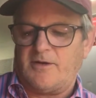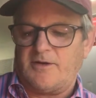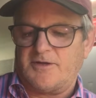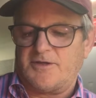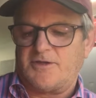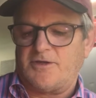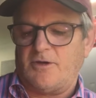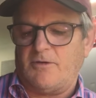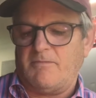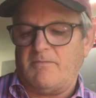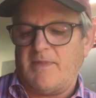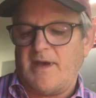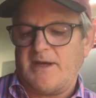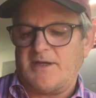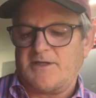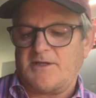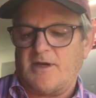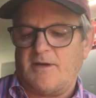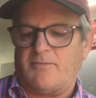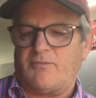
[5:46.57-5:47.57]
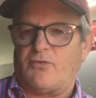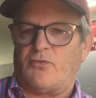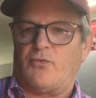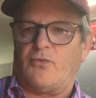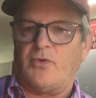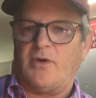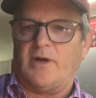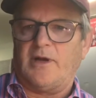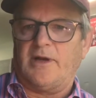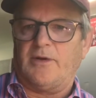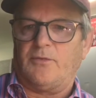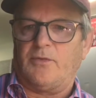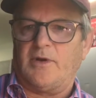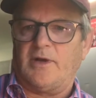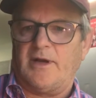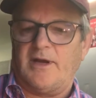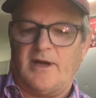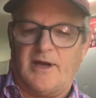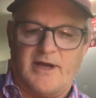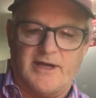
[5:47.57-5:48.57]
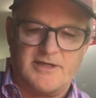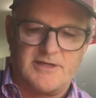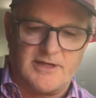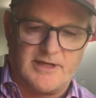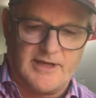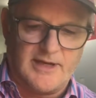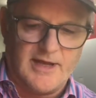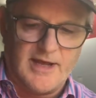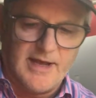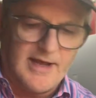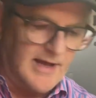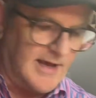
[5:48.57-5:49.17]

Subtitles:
it still mates up really, really nicely.